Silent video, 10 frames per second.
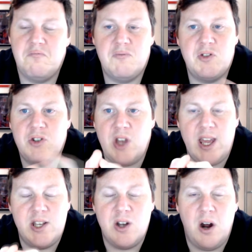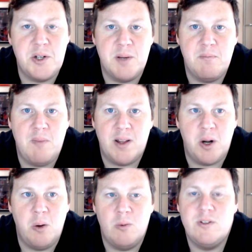say charge him, I
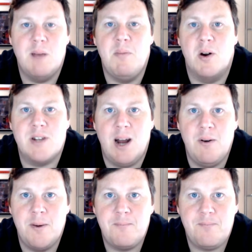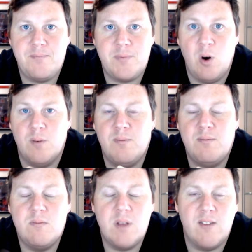don't know, $10 an hour, or
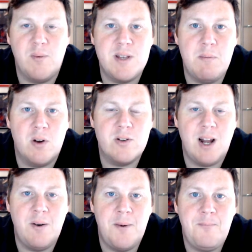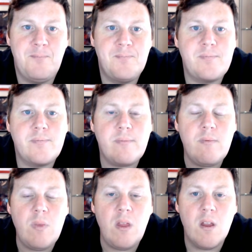give him $10 an hour
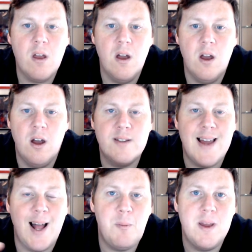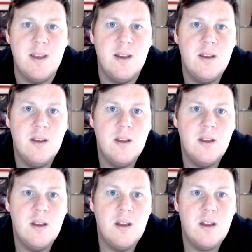to help me.
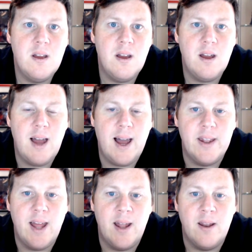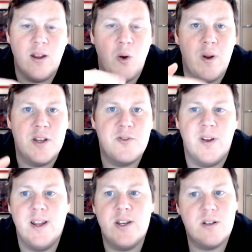And then, you know, when he's
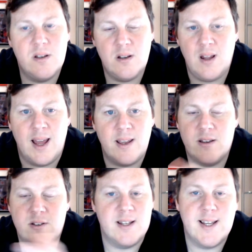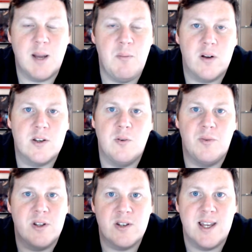finished, like say tick a box or
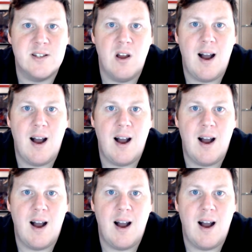something and say he's not